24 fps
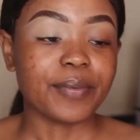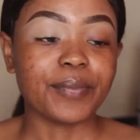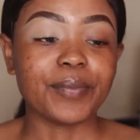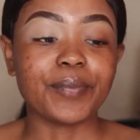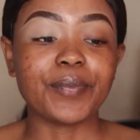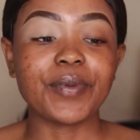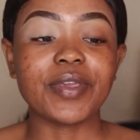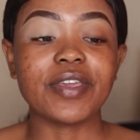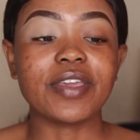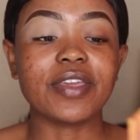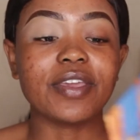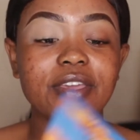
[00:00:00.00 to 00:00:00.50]

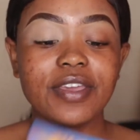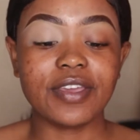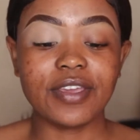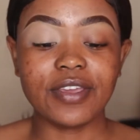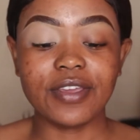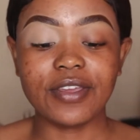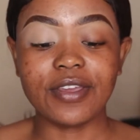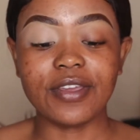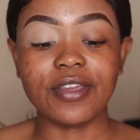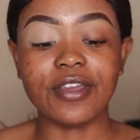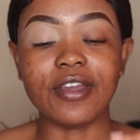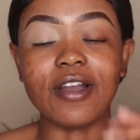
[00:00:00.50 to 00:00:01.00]

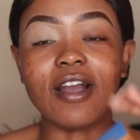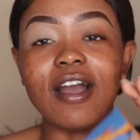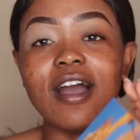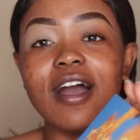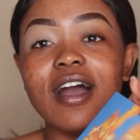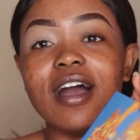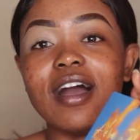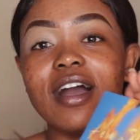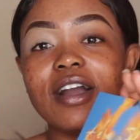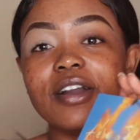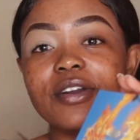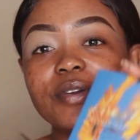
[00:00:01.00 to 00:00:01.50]
We
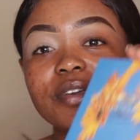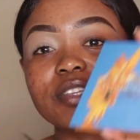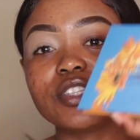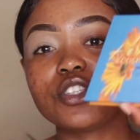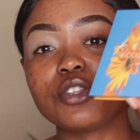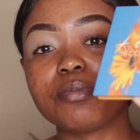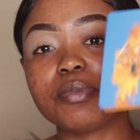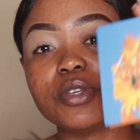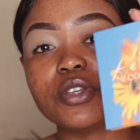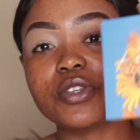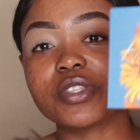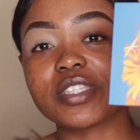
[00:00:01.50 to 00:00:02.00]
are going
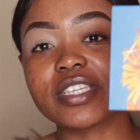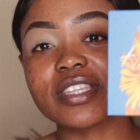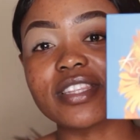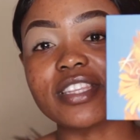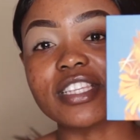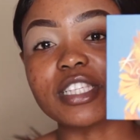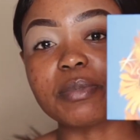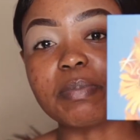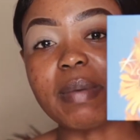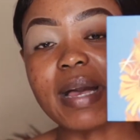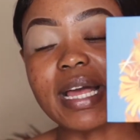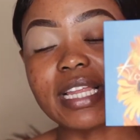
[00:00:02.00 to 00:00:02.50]
to be using
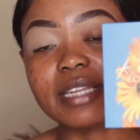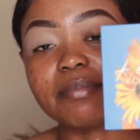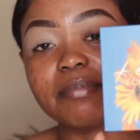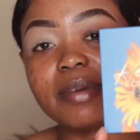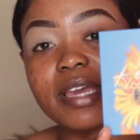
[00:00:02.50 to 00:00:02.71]
this palette